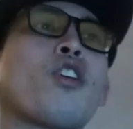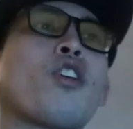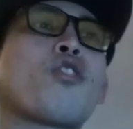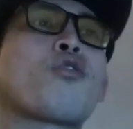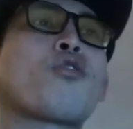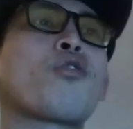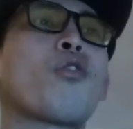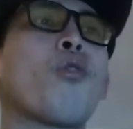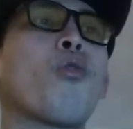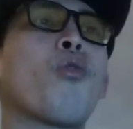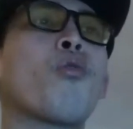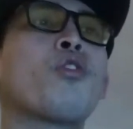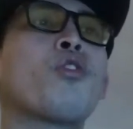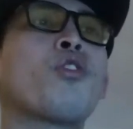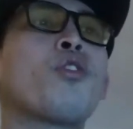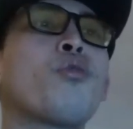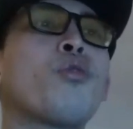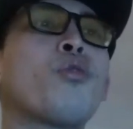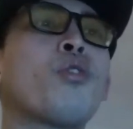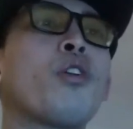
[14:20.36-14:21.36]
So
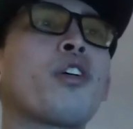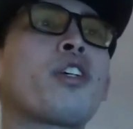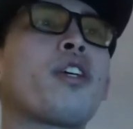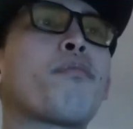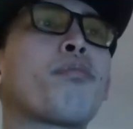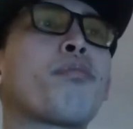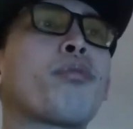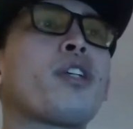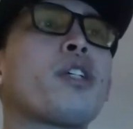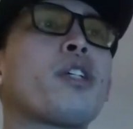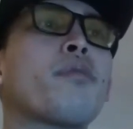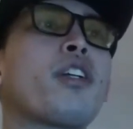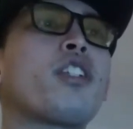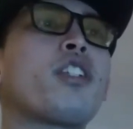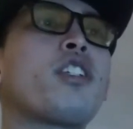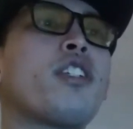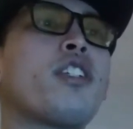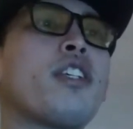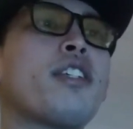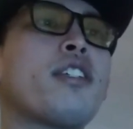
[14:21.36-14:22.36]
you look at pretty
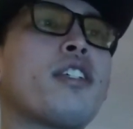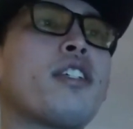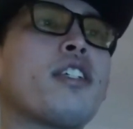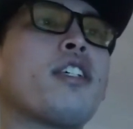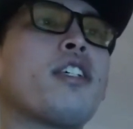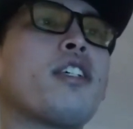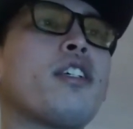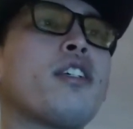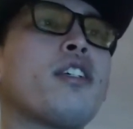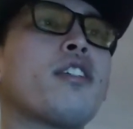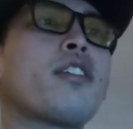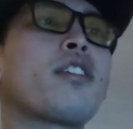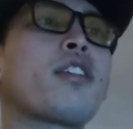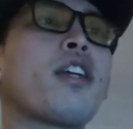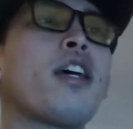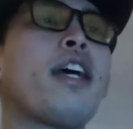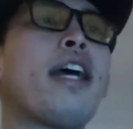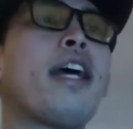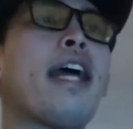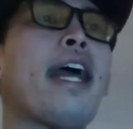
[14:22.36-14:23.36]
much disease
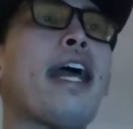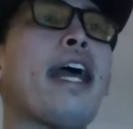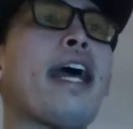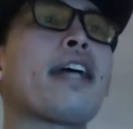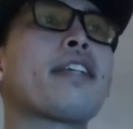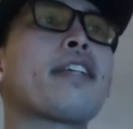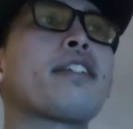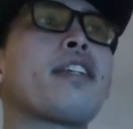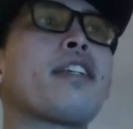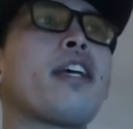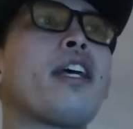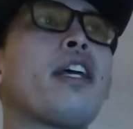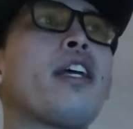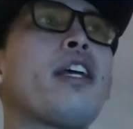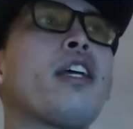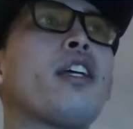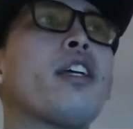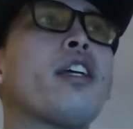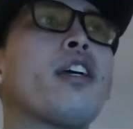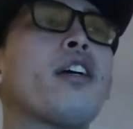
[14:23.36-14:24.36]
as
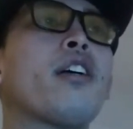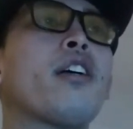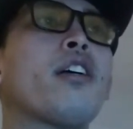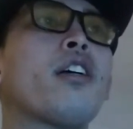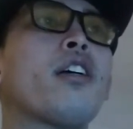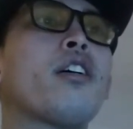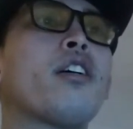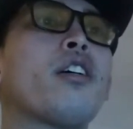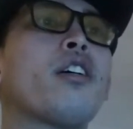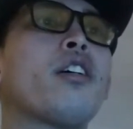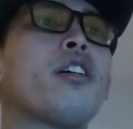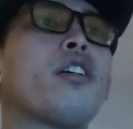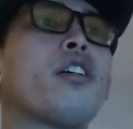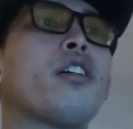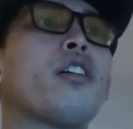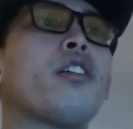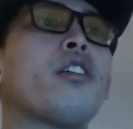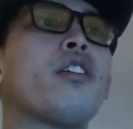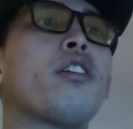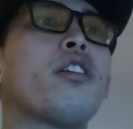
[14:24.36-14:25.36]
a
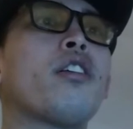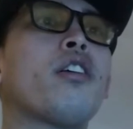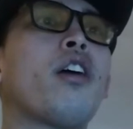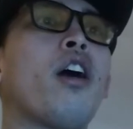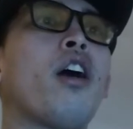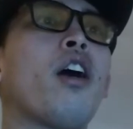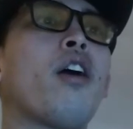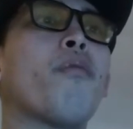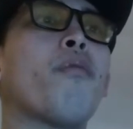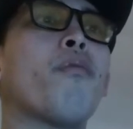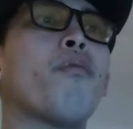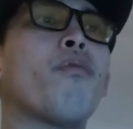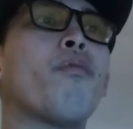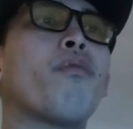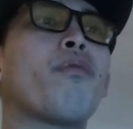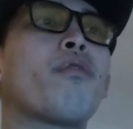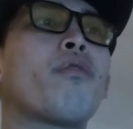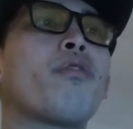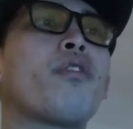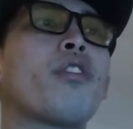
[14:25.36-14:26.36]
um
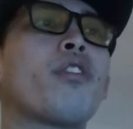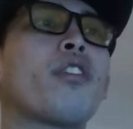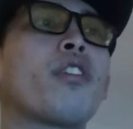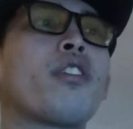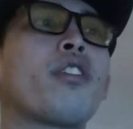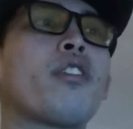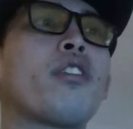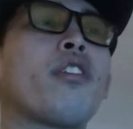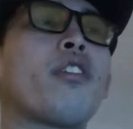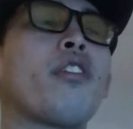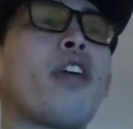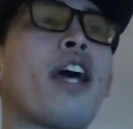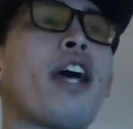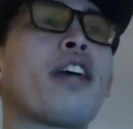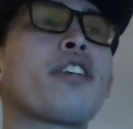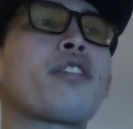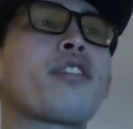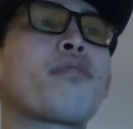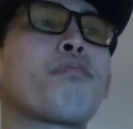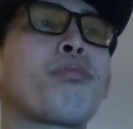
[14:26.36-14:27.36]

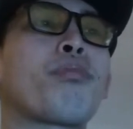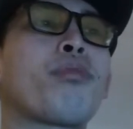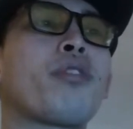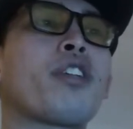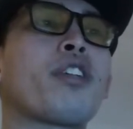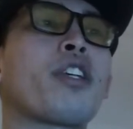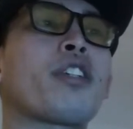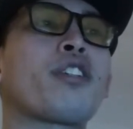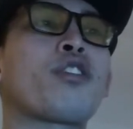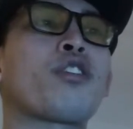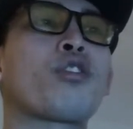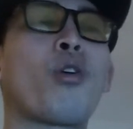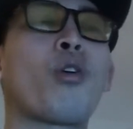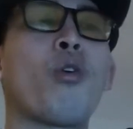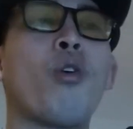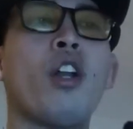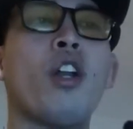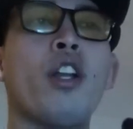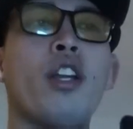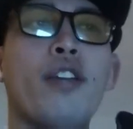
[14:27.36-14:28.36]
like
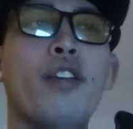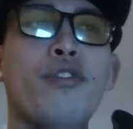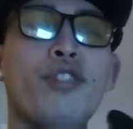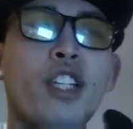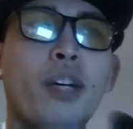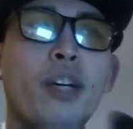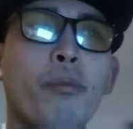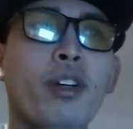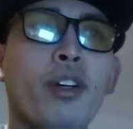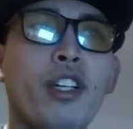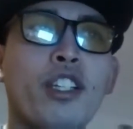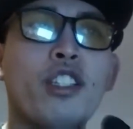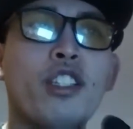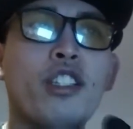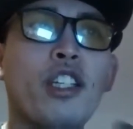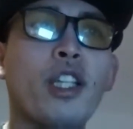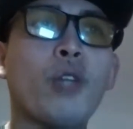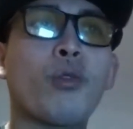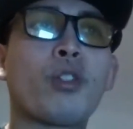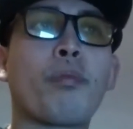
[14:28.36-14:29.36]
so if someone is
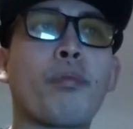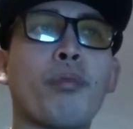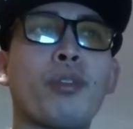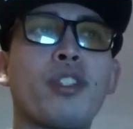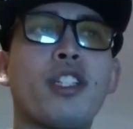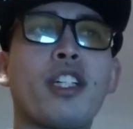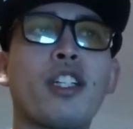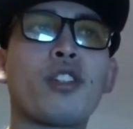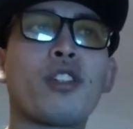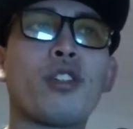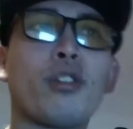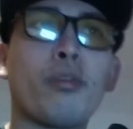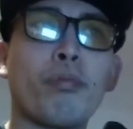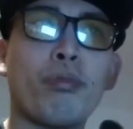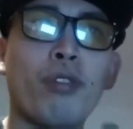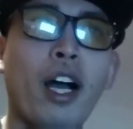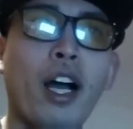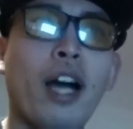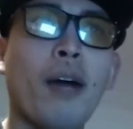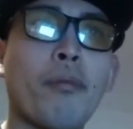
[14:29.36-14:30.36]
dealing with a particular
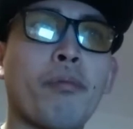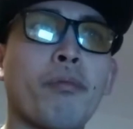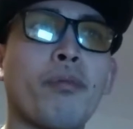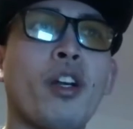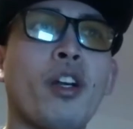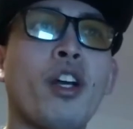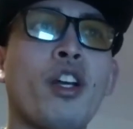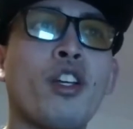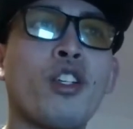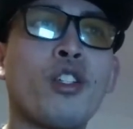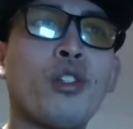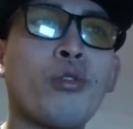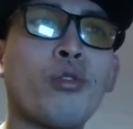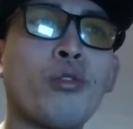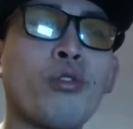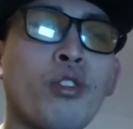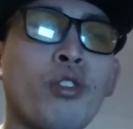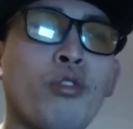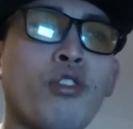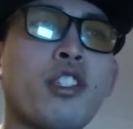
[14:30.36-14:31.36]
problem,
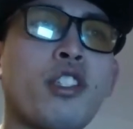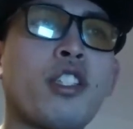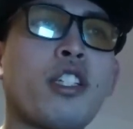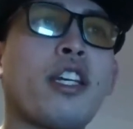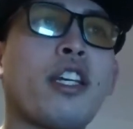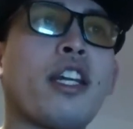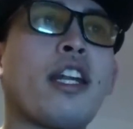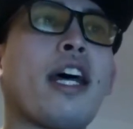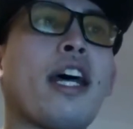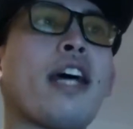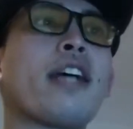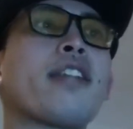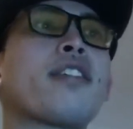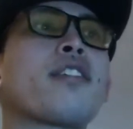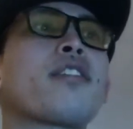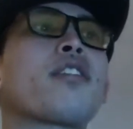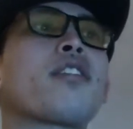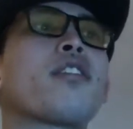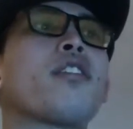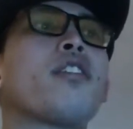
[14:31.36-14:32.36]
you see it as